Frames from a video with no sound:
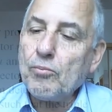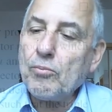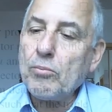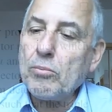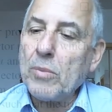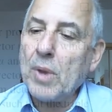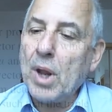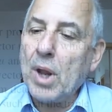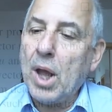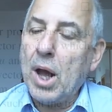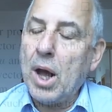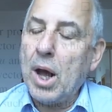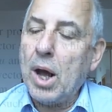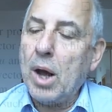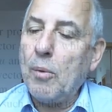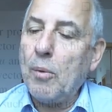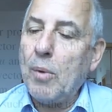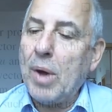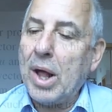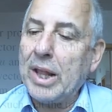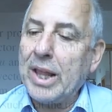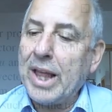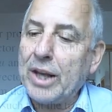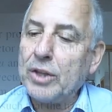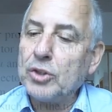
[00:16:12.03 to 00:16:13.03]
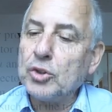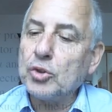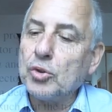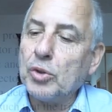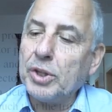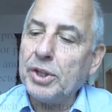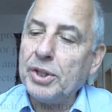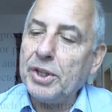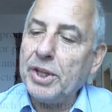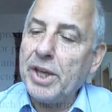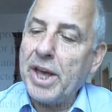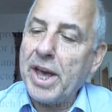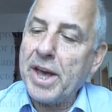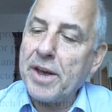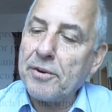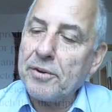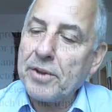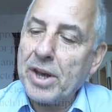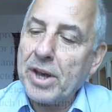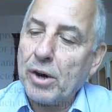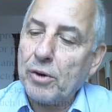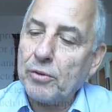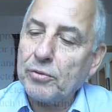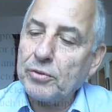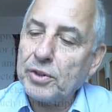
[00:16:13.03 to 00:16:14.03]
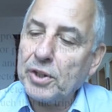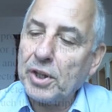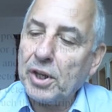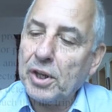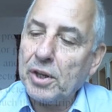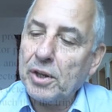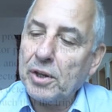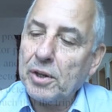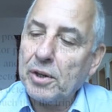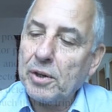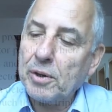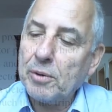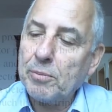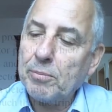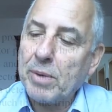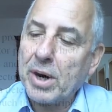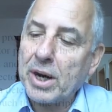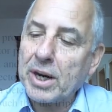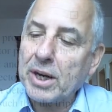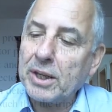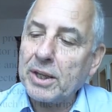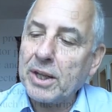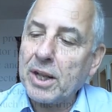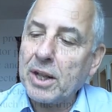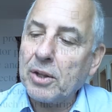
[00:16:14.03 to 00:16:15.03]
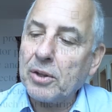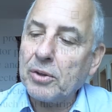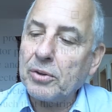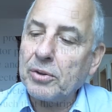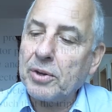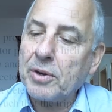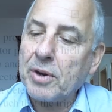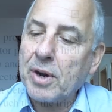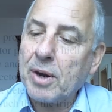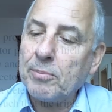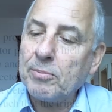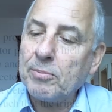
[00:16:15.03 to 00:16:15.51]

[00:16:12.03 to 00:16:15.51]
Well, actually the area of the parallelogram.